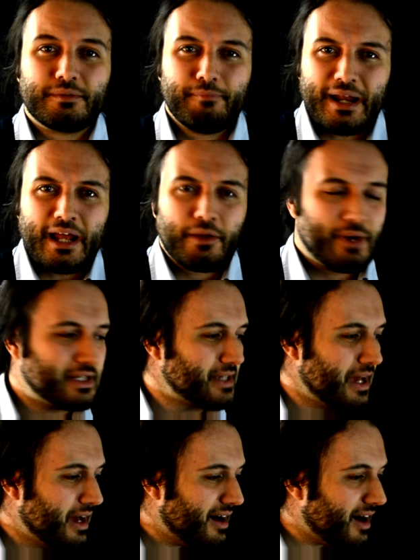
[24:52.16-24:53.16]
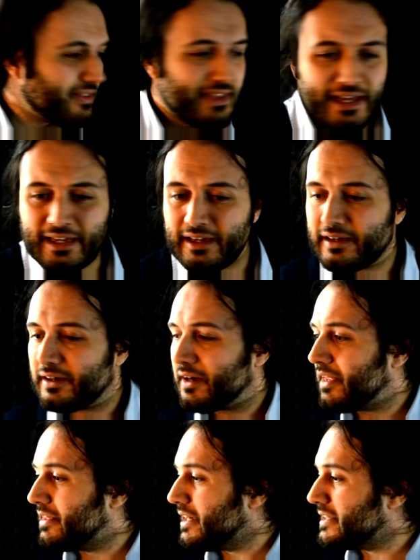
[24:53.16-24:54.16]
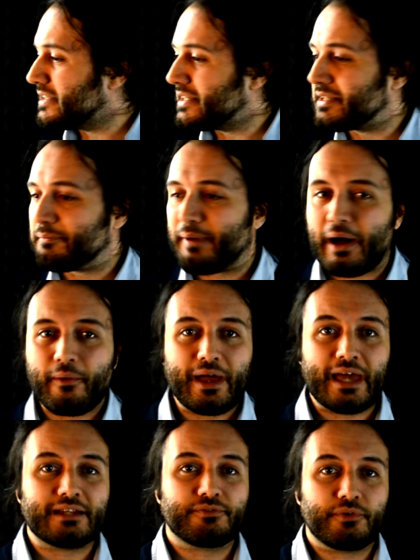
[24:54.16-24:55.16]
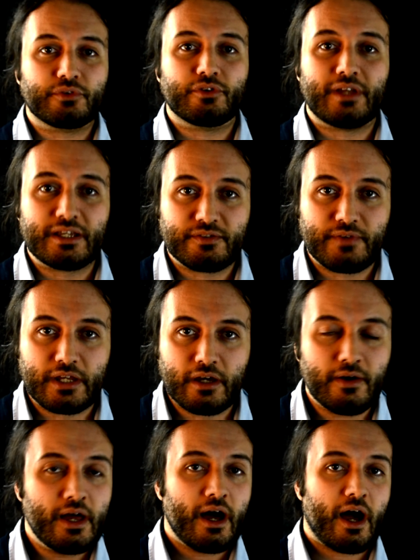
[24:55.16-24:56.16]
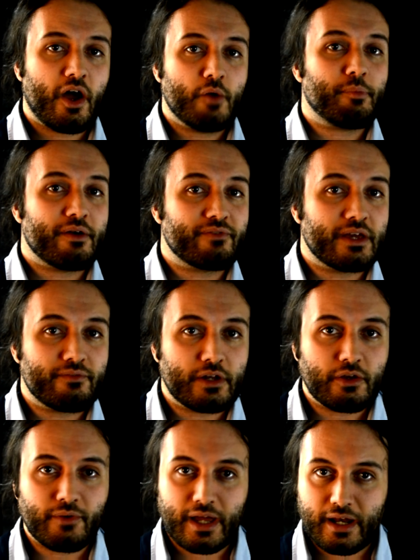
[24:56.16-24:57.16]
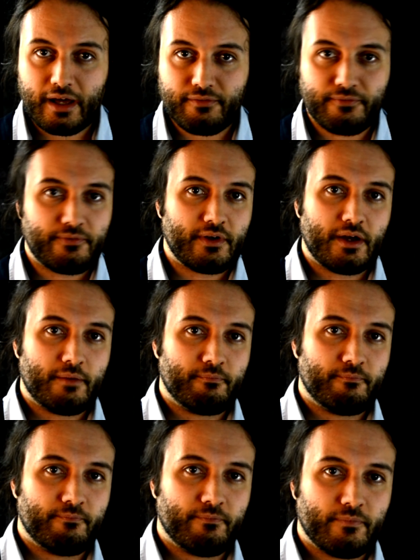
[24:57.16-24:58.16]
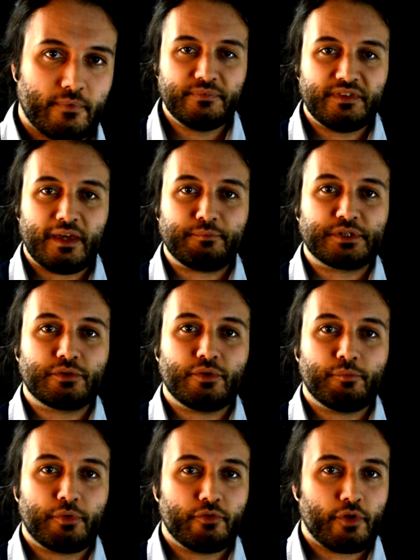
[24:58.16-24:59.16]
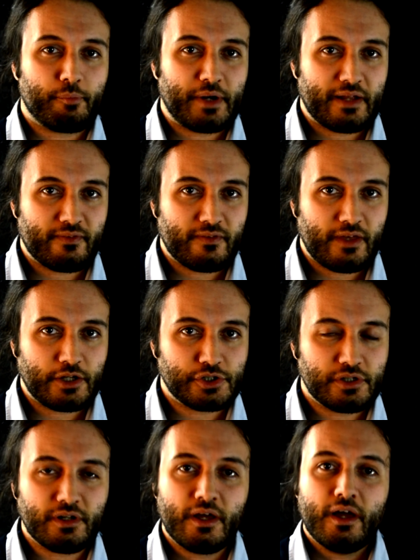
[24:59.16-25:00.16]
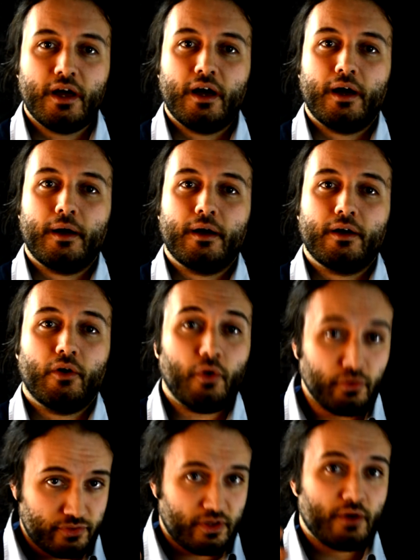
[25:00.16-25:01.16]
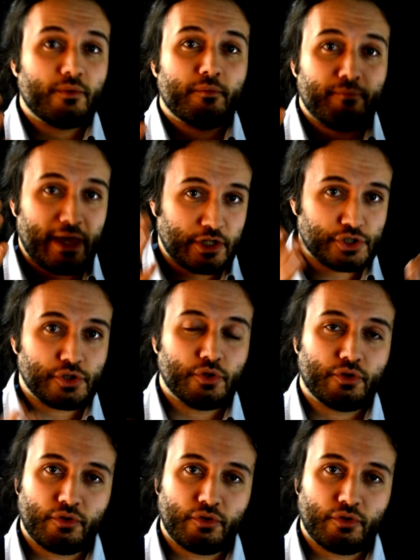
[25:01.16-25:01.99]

But anyways, I think this is about it for today's video. I hope I've given you enough um, tips to improve your pronunciation. Uh, also, make sure